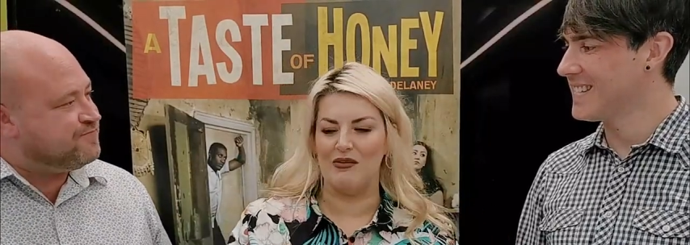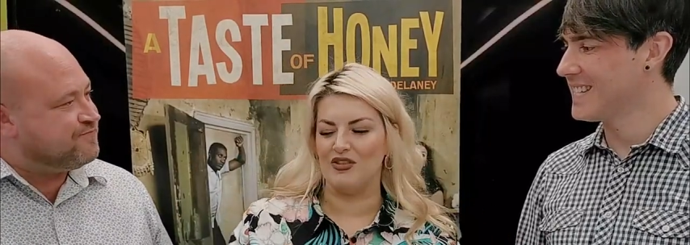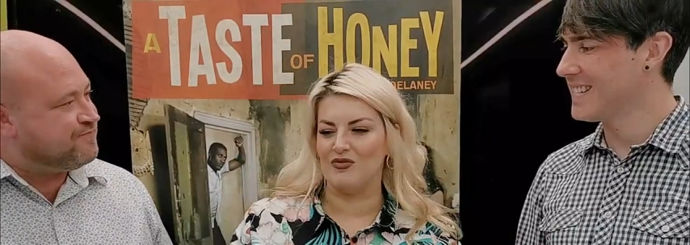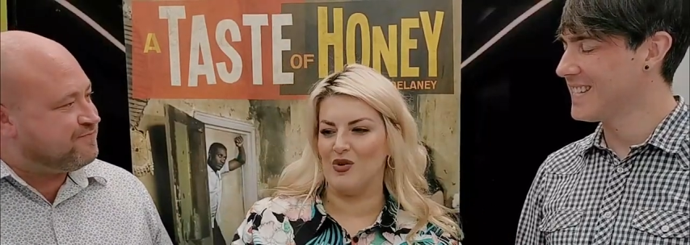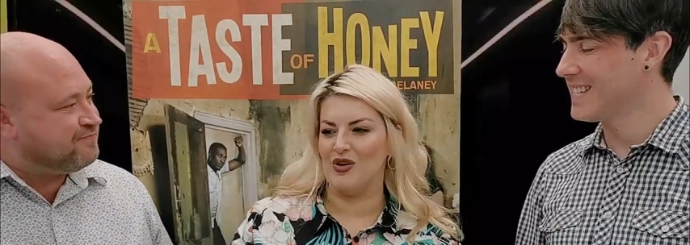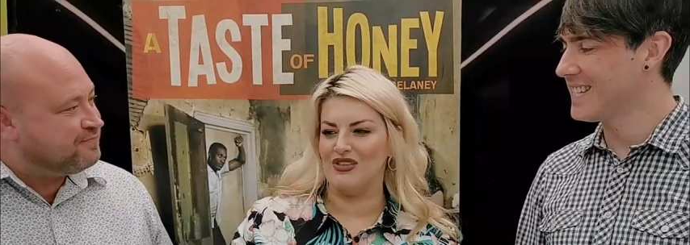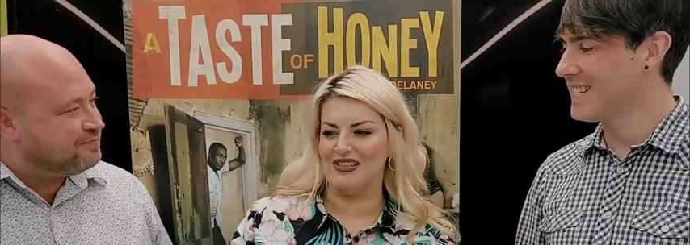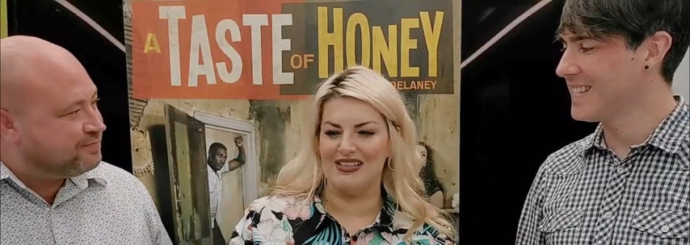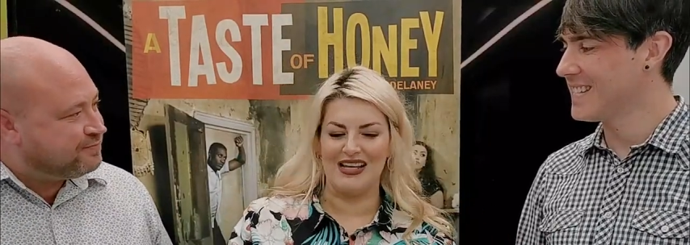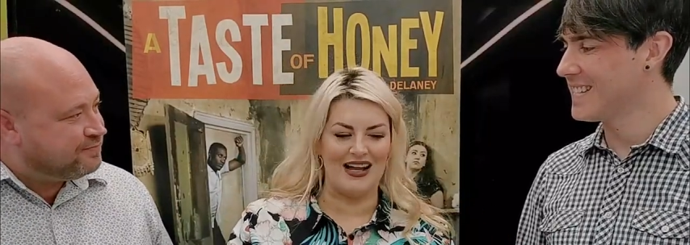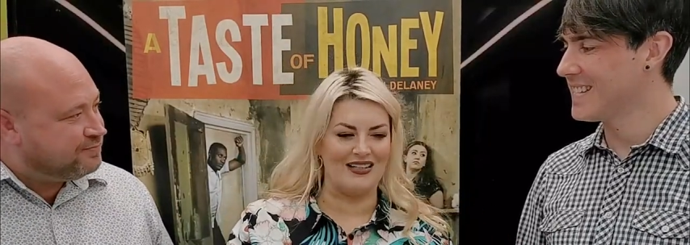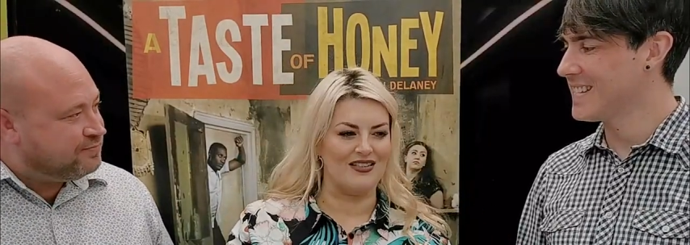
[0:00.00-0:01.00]
Speaker 1: I was
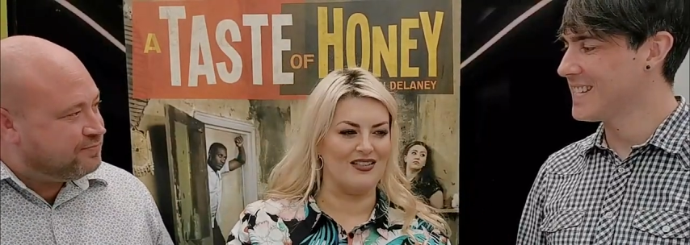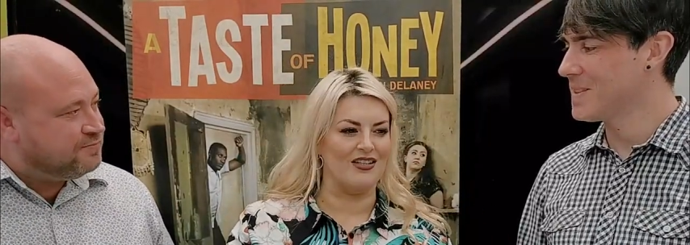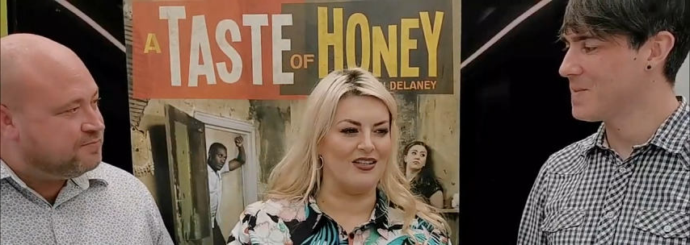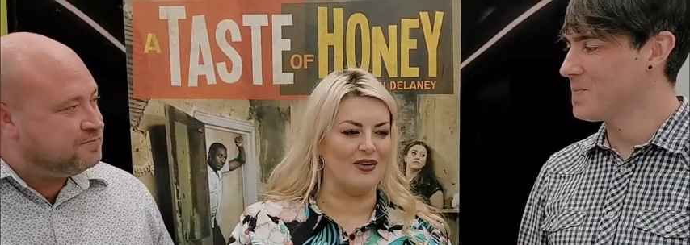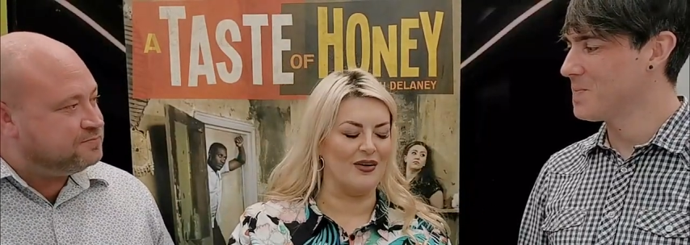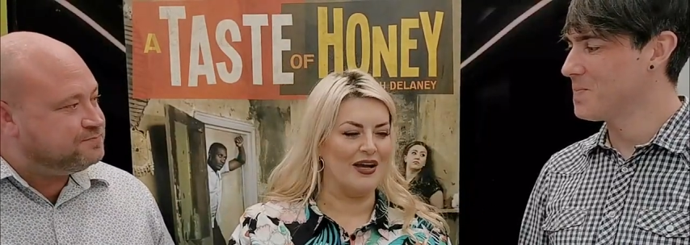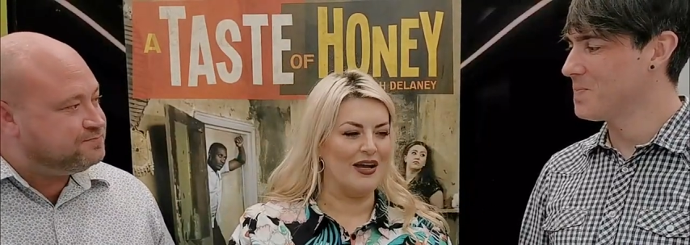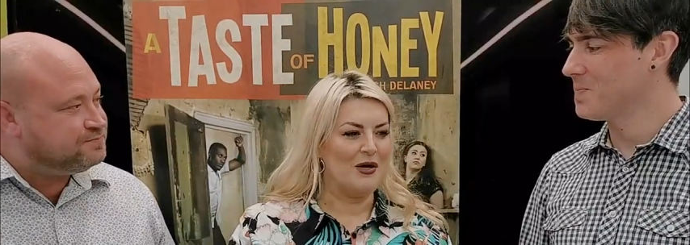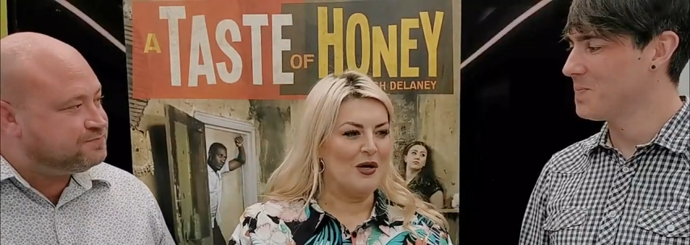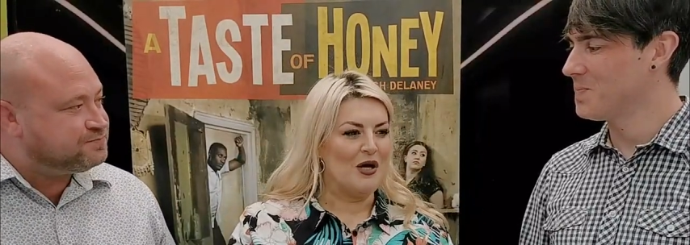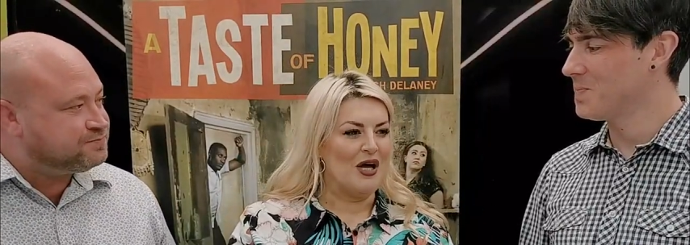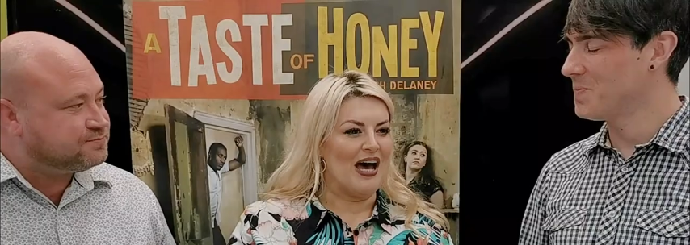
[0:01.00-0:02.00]
once asked to
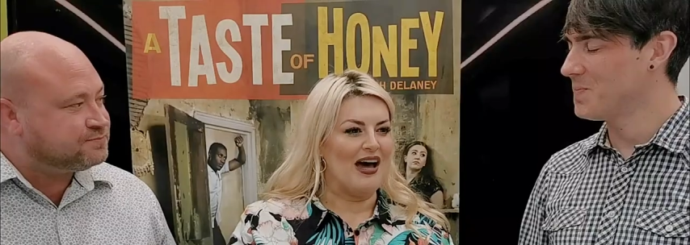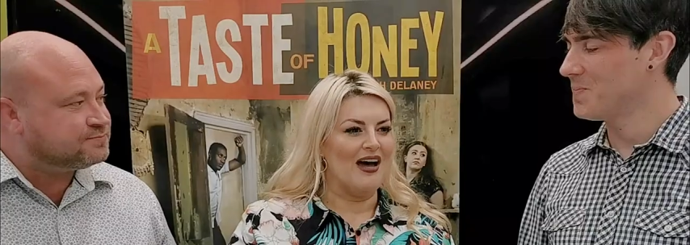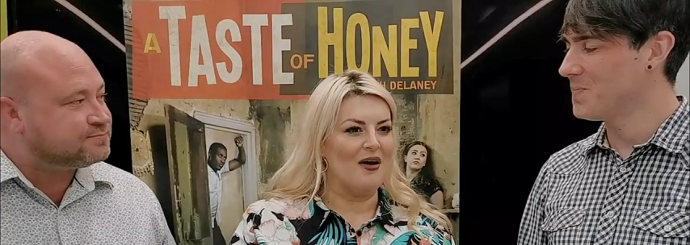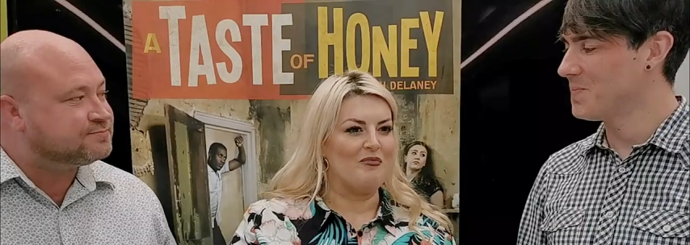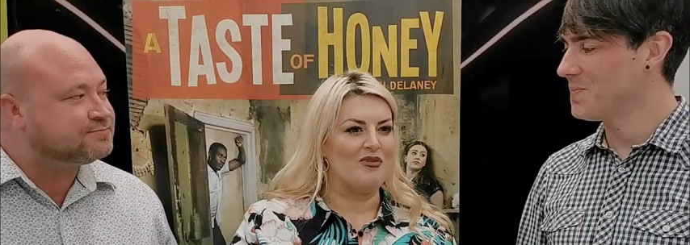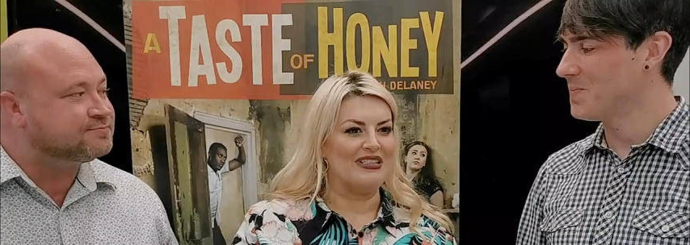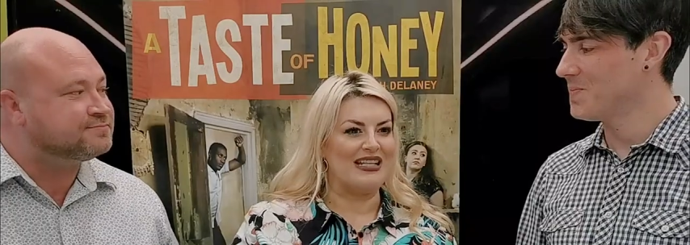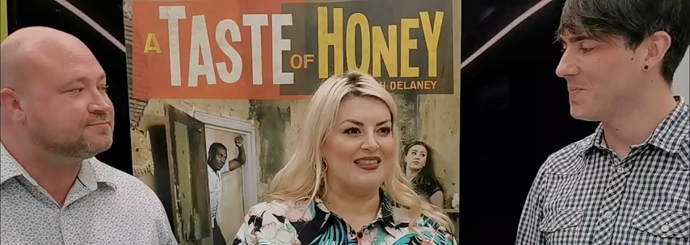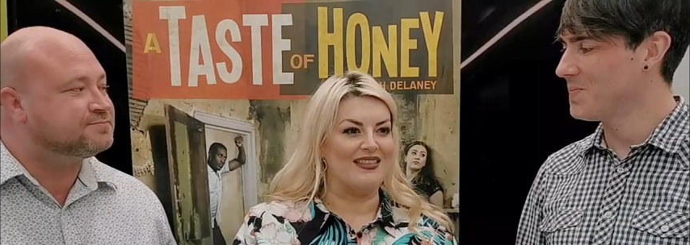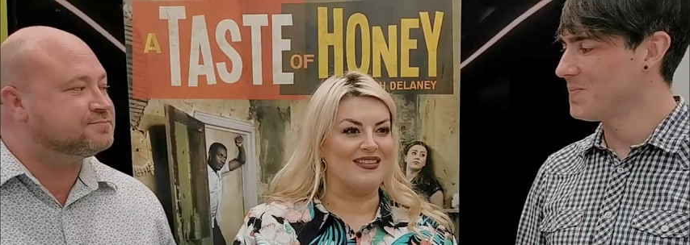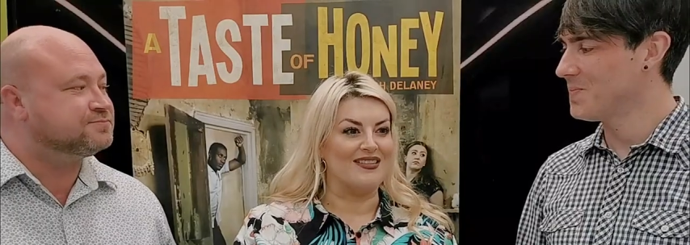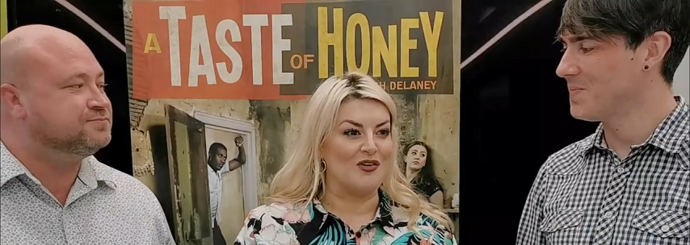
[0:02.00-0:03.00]
uh,
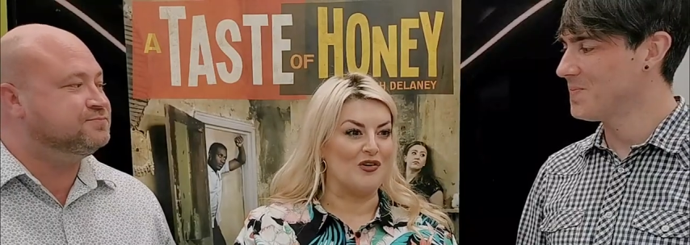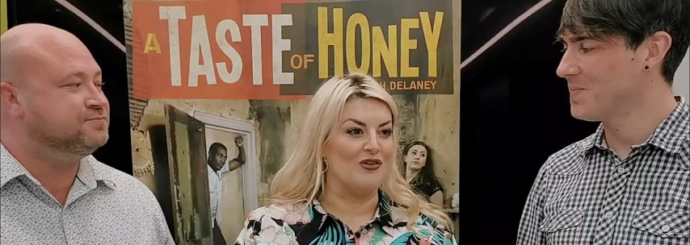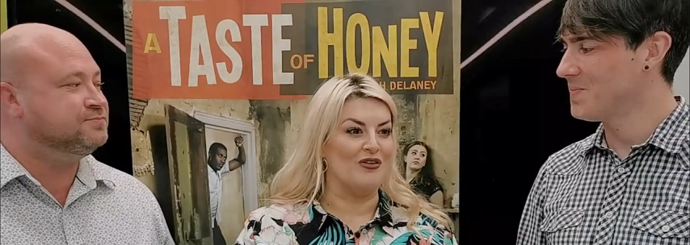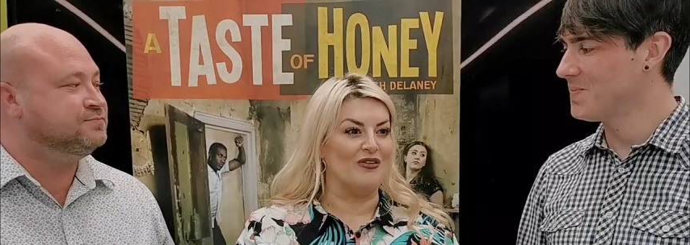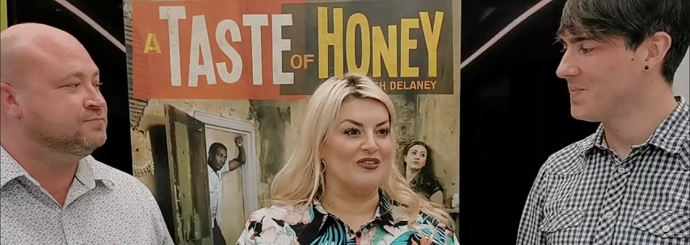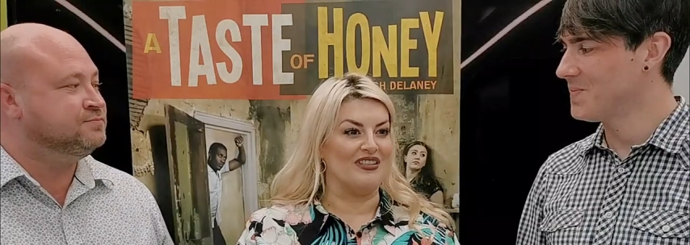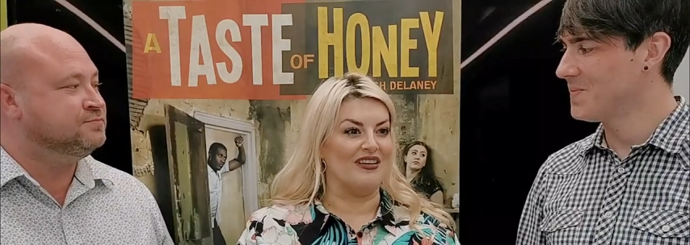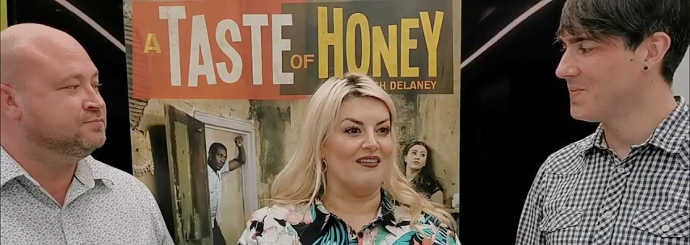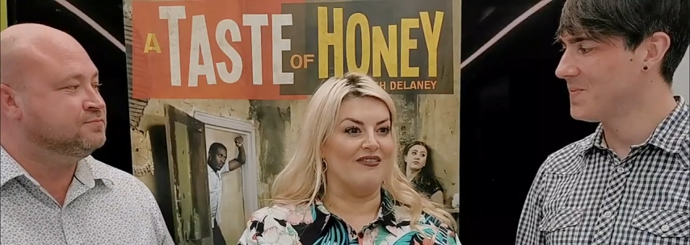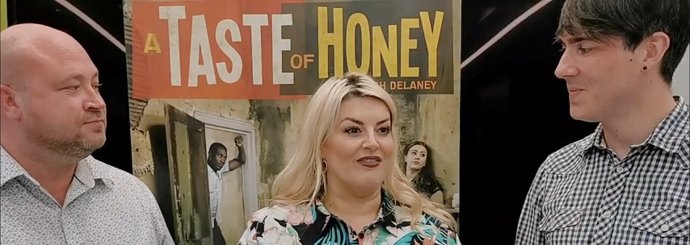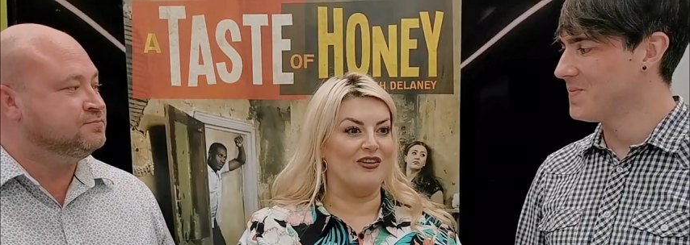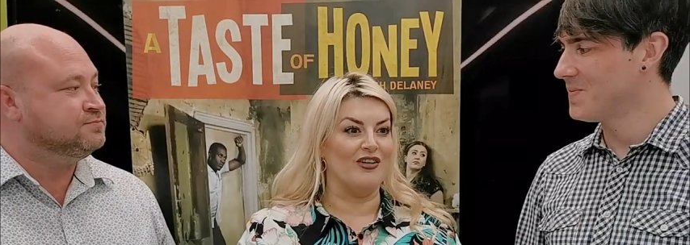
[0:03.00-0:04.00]
present the scores
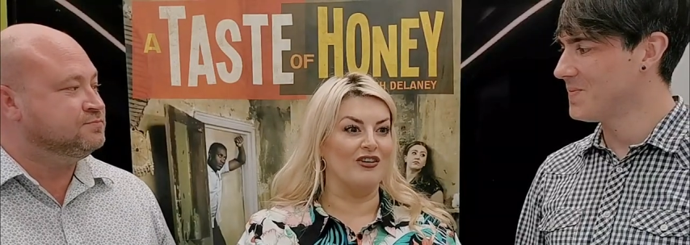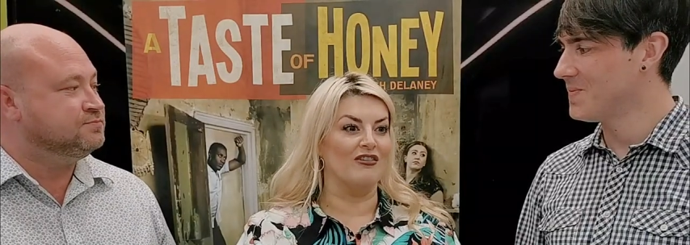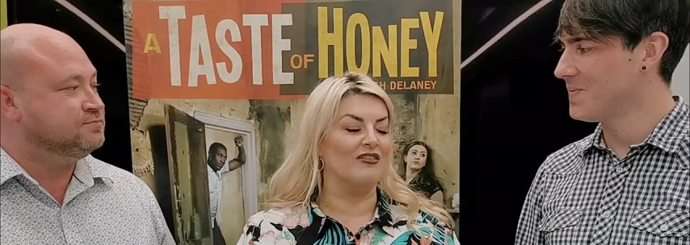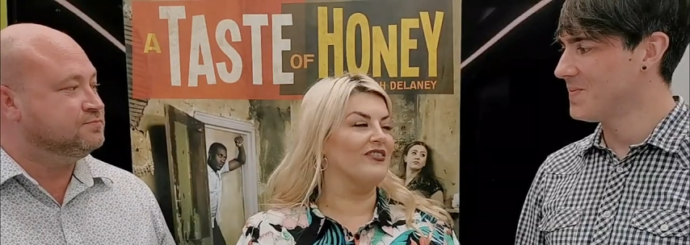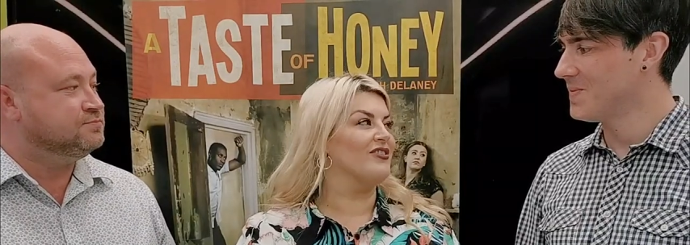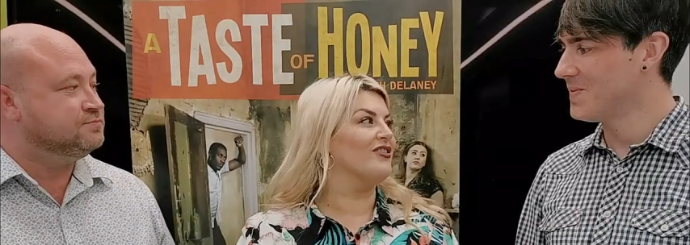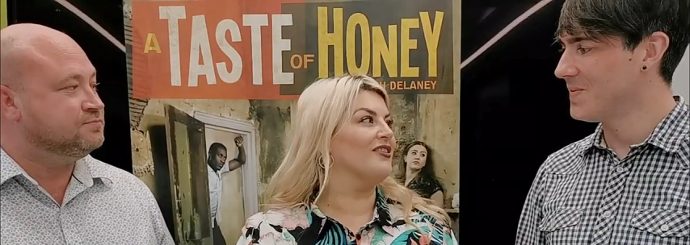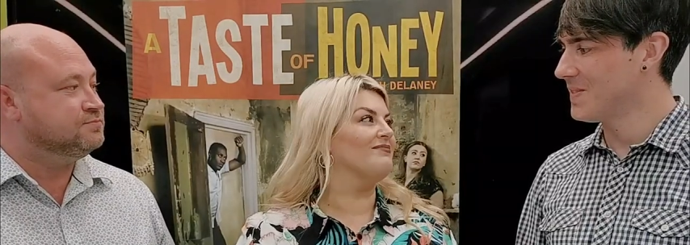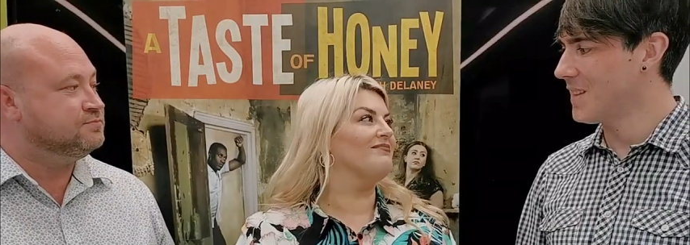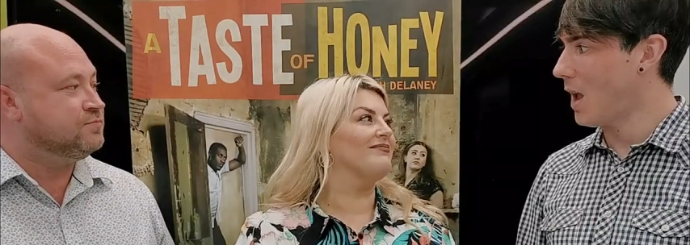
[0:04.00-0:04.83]
for Eurovision.